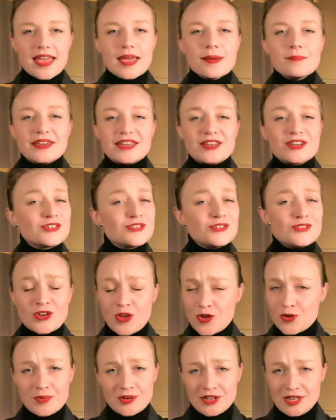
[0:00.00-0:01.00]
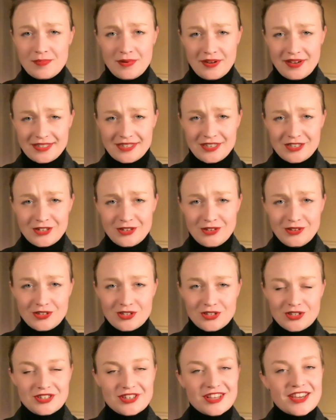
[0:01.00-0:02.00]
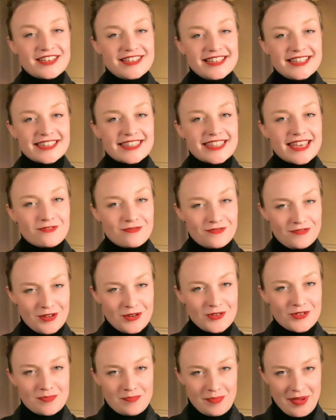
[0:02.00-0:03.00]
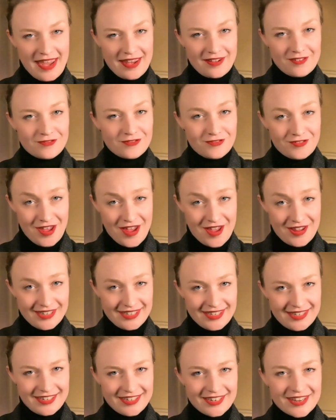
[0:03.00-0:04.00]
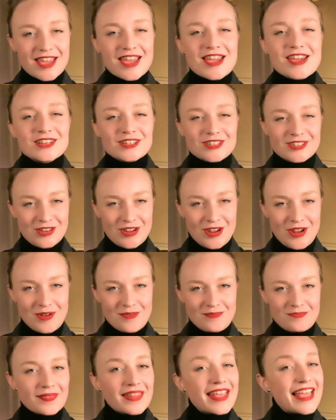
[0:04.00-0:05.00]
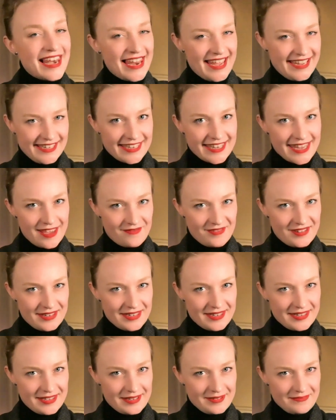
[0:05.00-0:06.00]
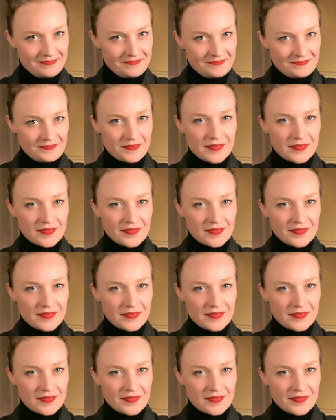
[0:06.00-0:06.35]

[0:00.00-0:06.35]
Because nobody buys a solution unless they feel the pain first. So let's give it to them.